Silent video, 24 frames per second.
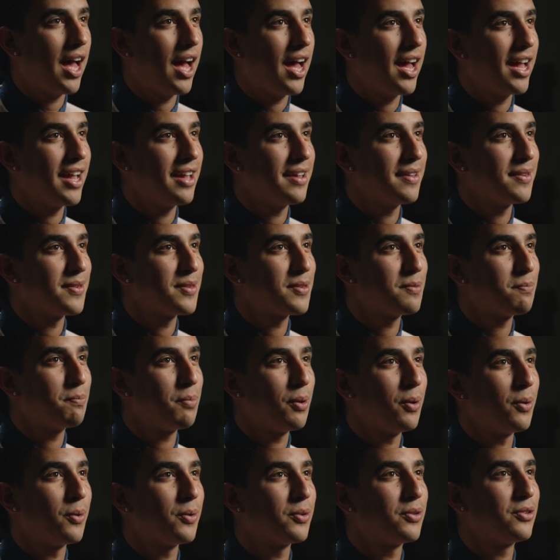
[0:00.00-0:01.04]
I
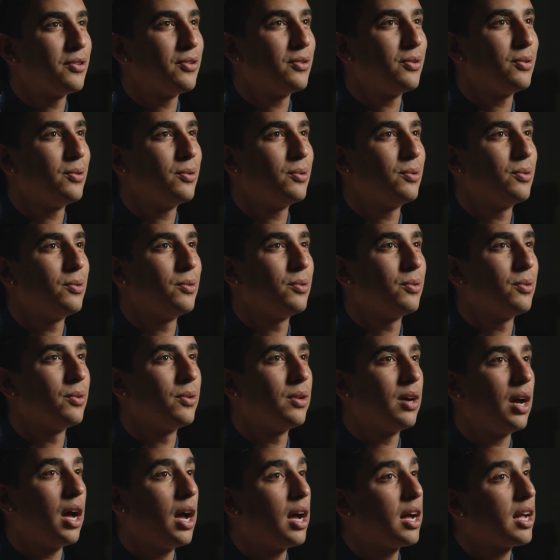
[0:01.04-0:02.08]
spoke
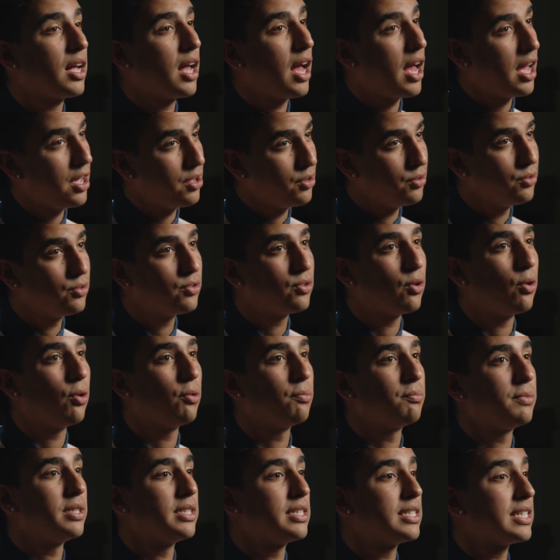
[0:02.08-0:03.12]
to a guy who
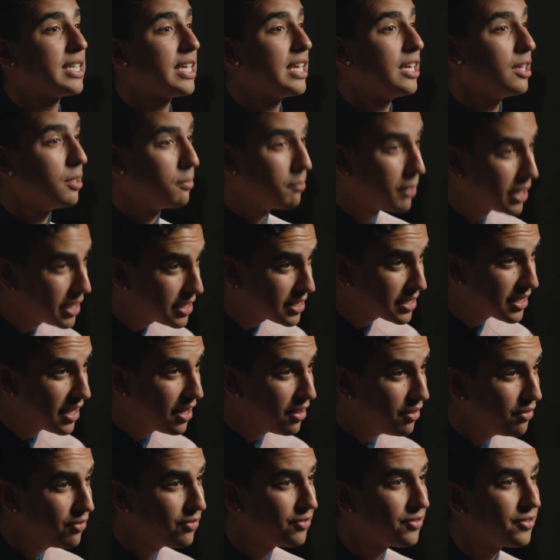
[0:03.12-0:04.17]
told me to kill
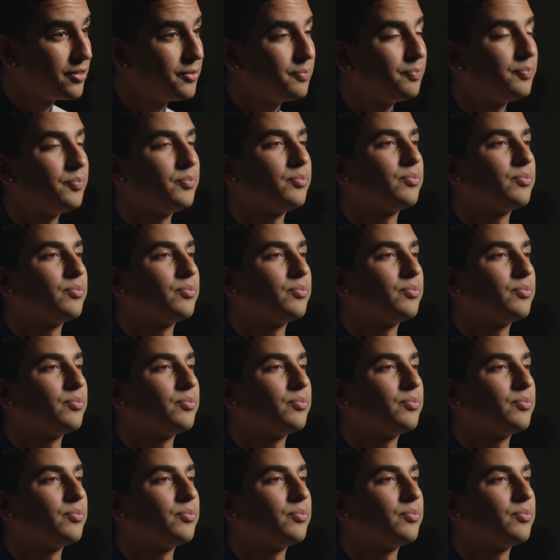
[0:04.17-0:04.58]
myself.